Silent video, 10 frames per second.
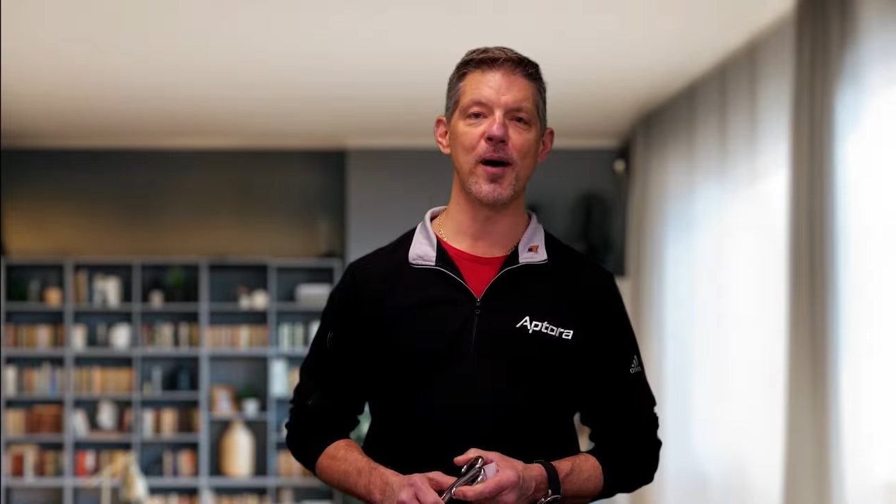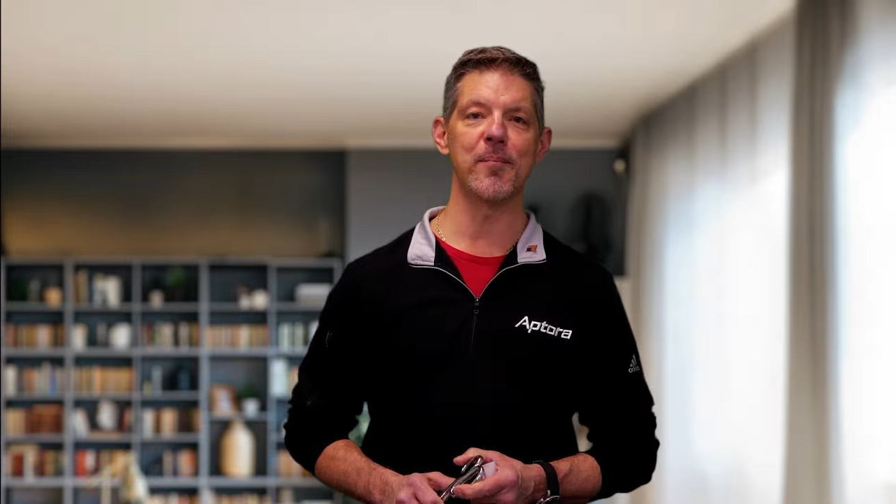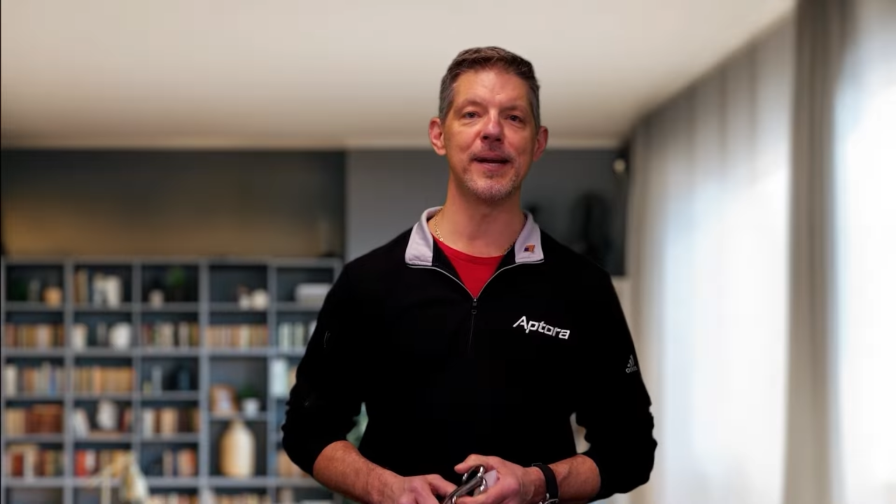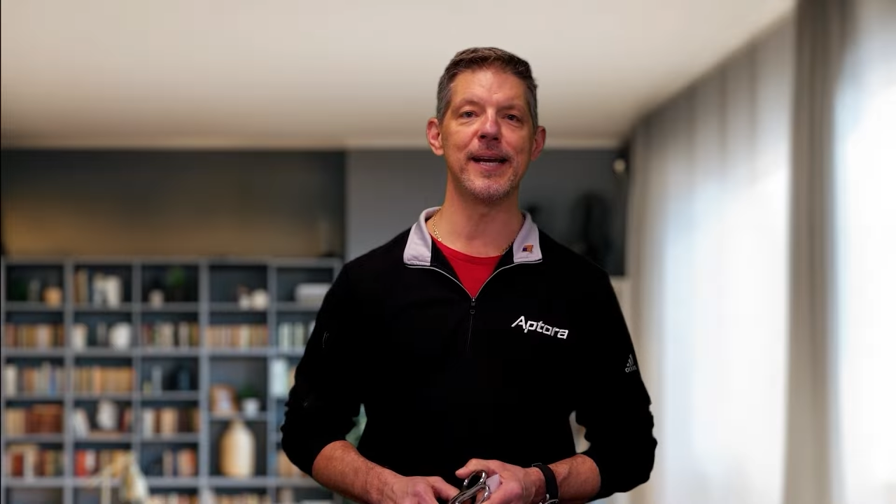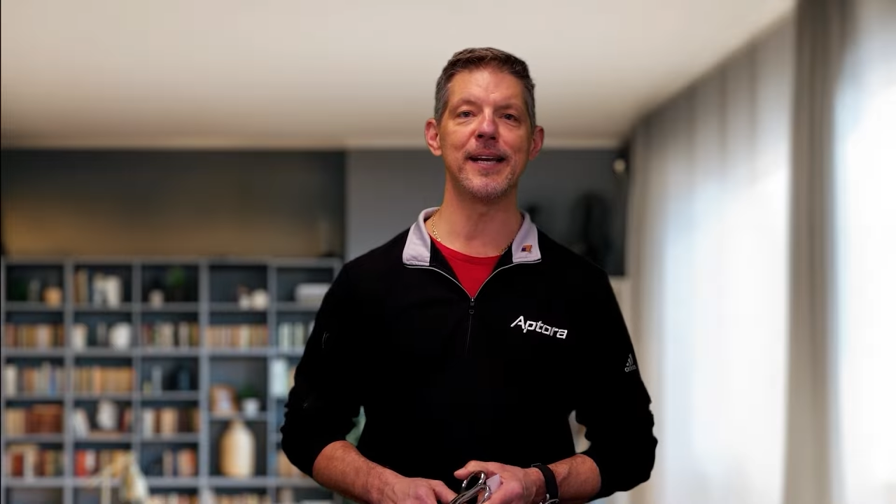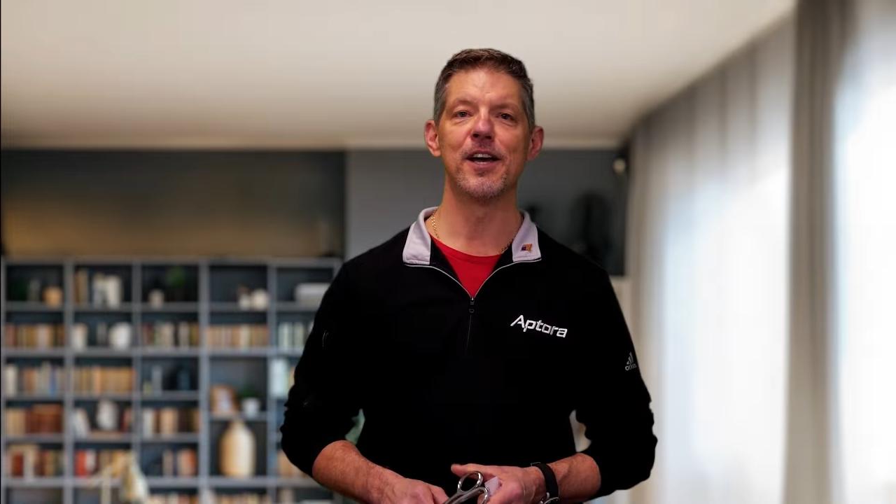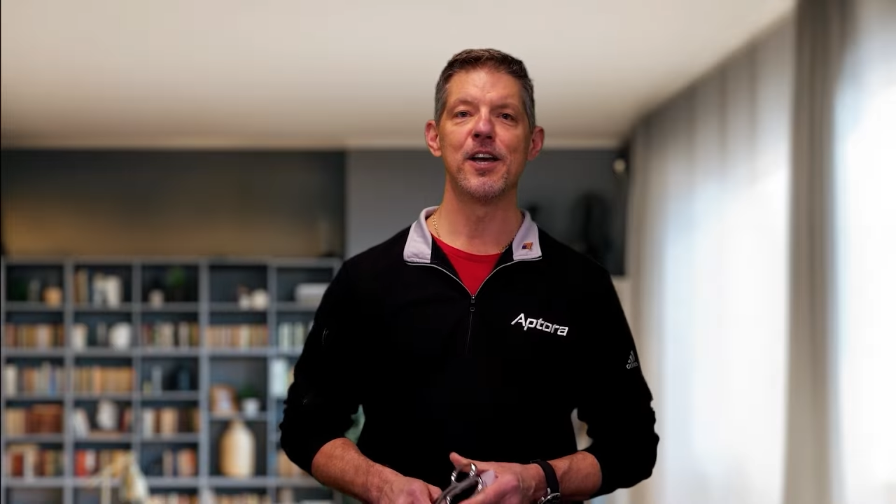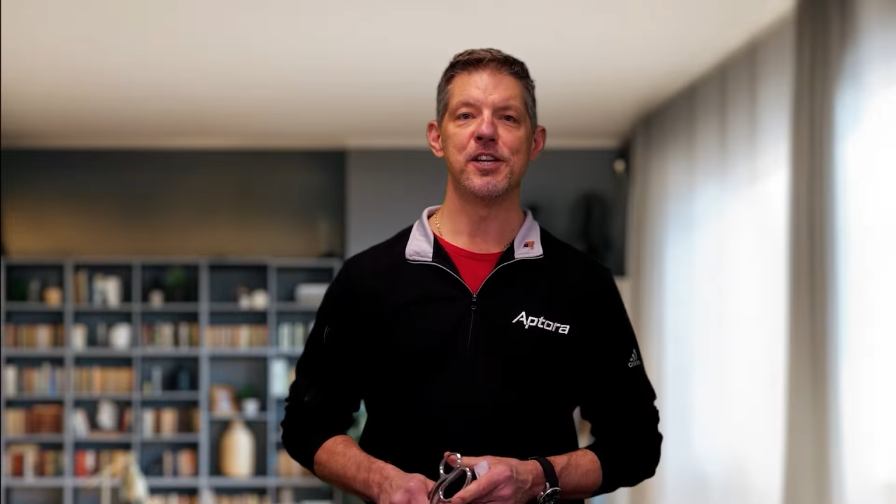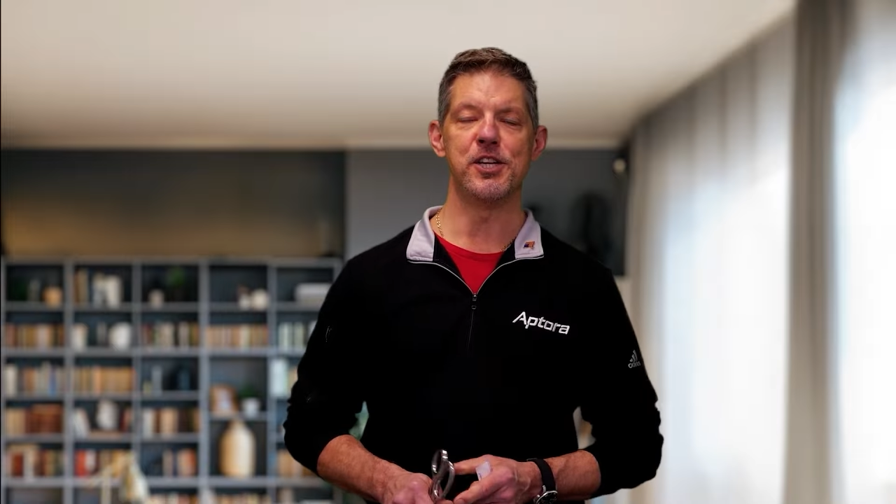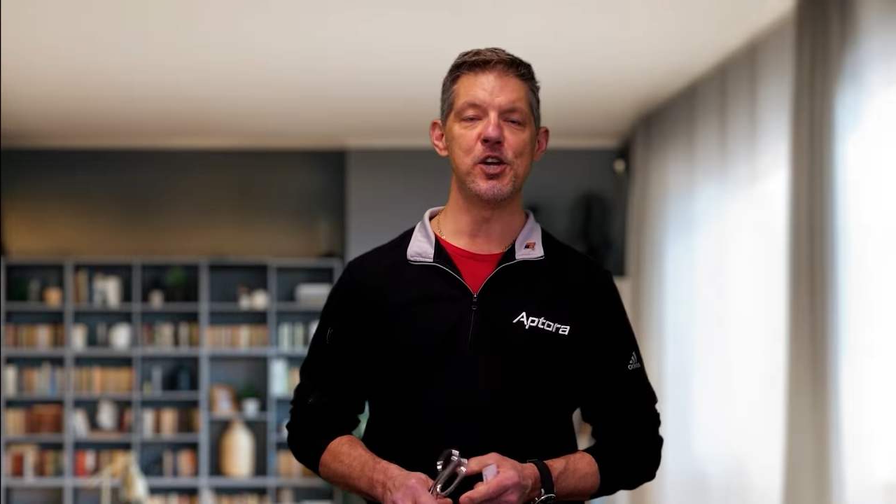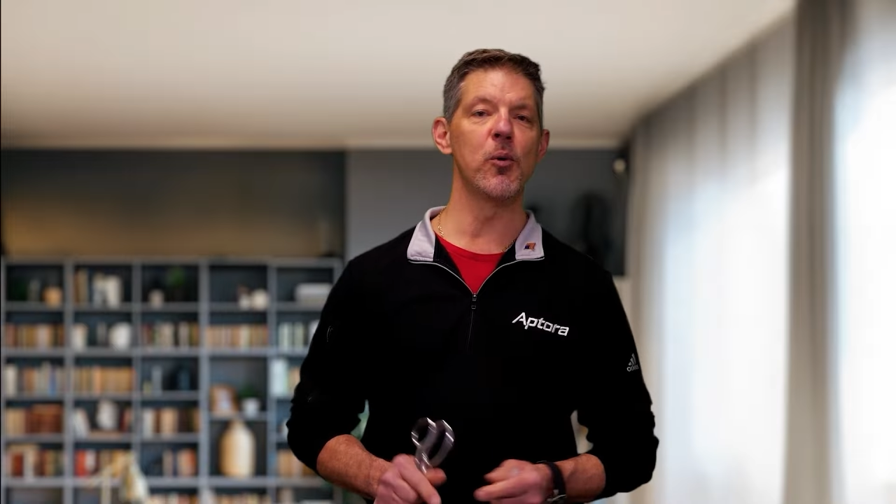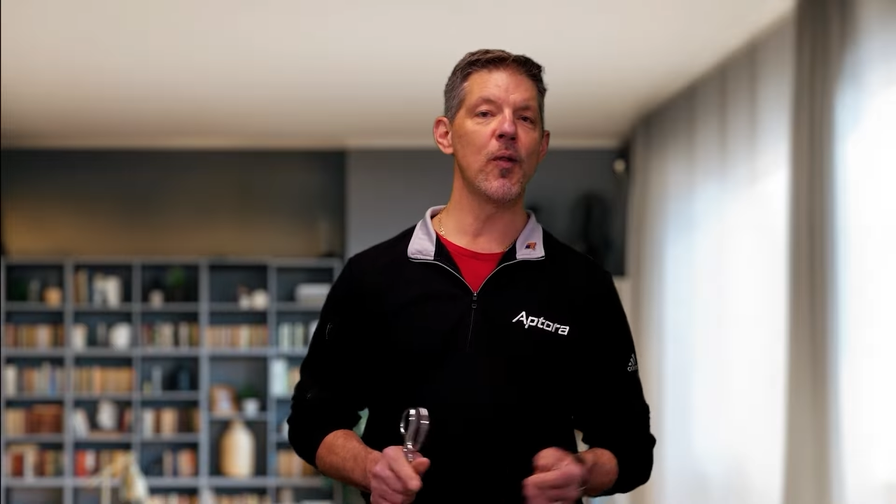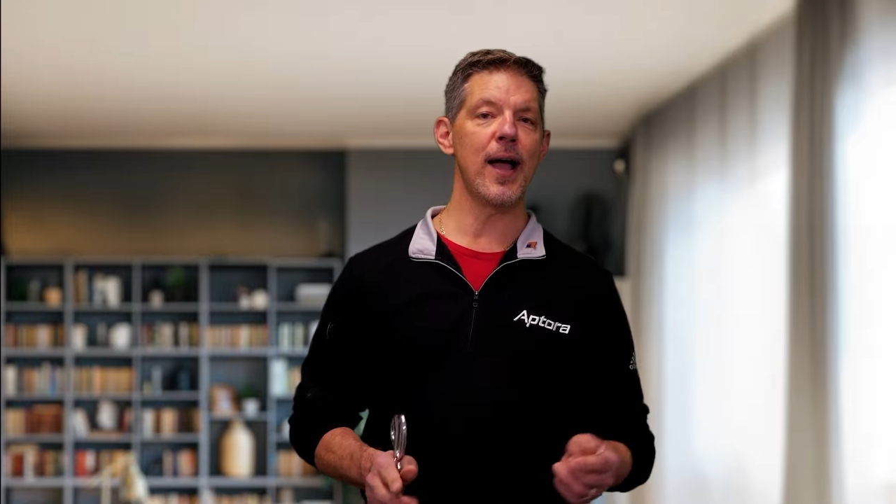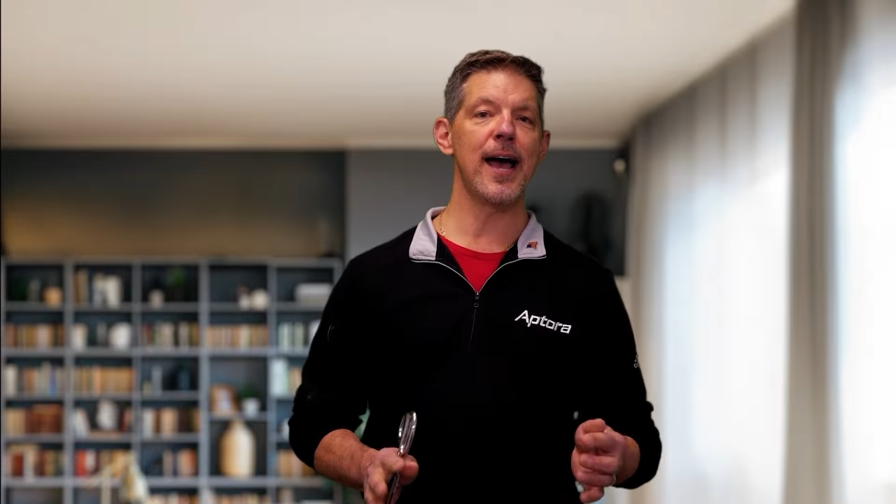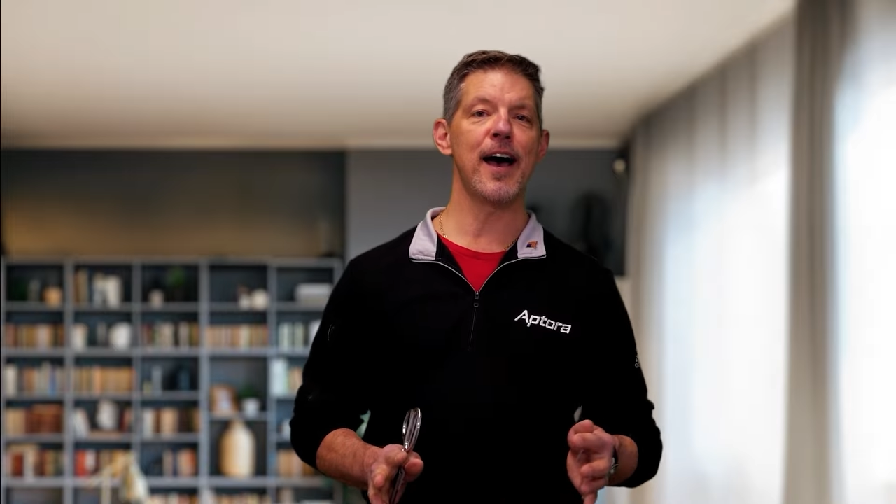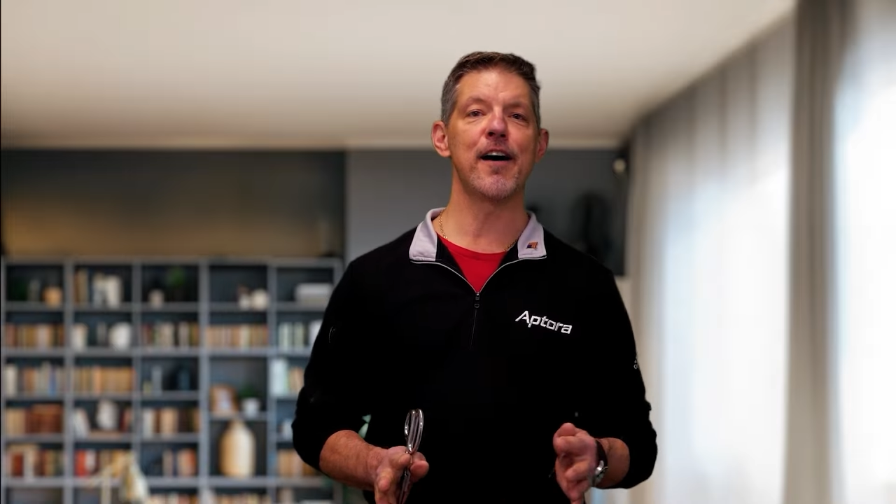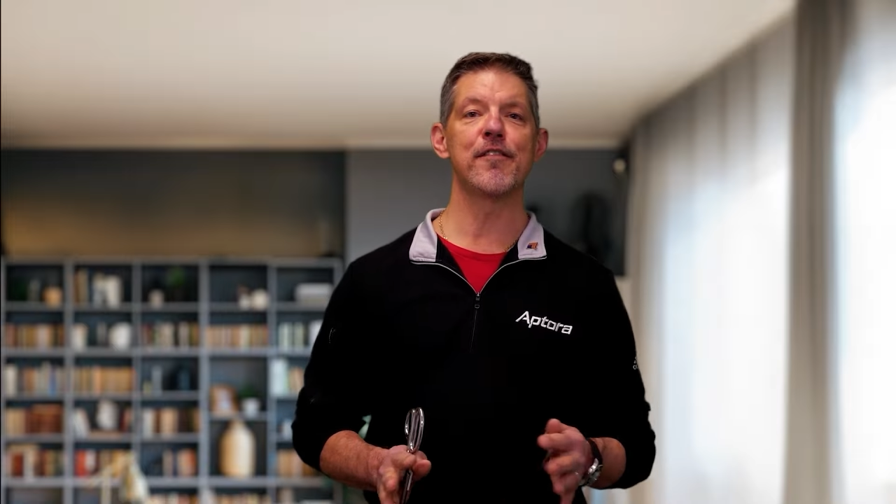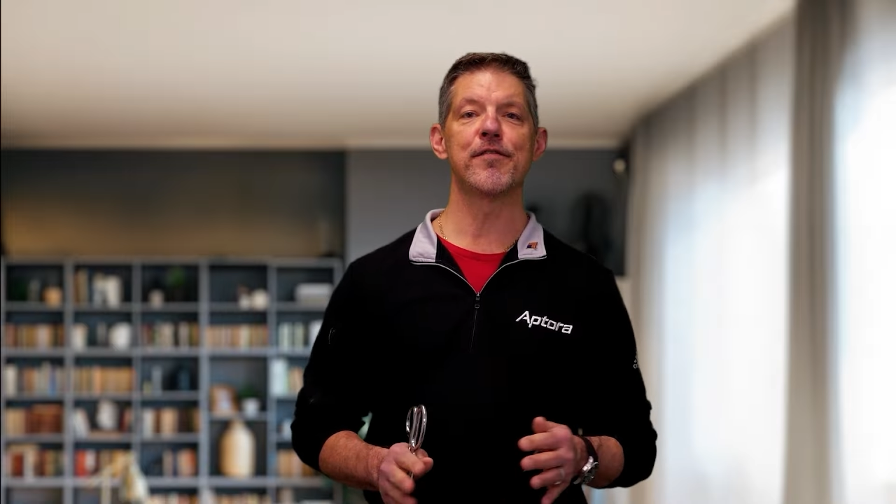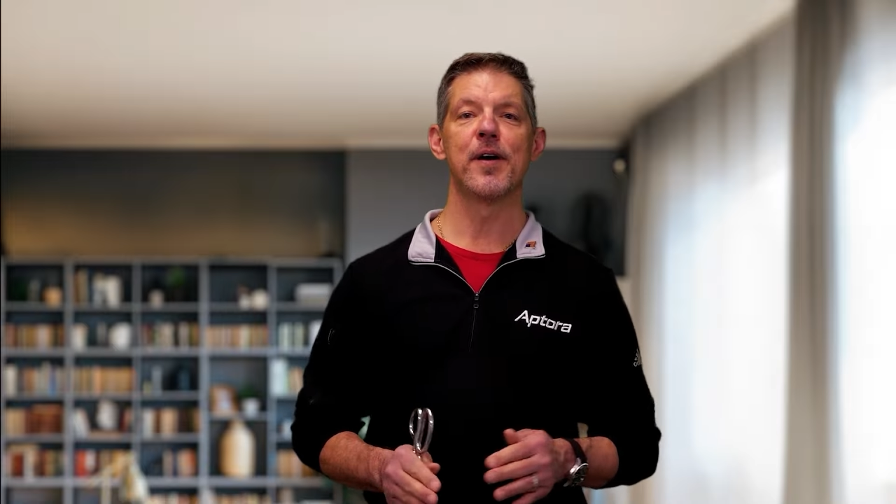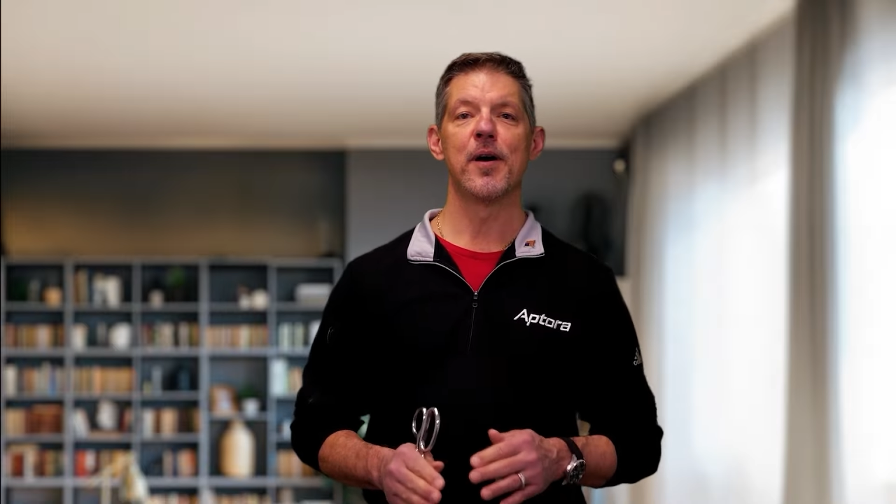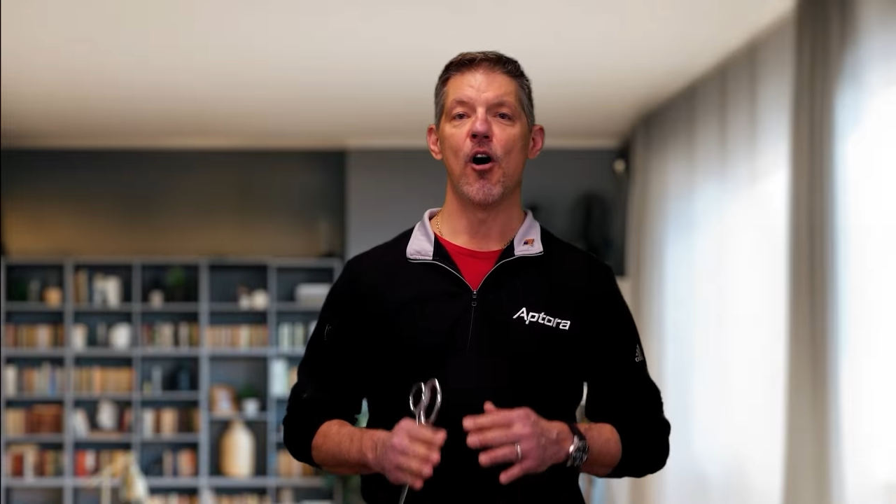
company, you will have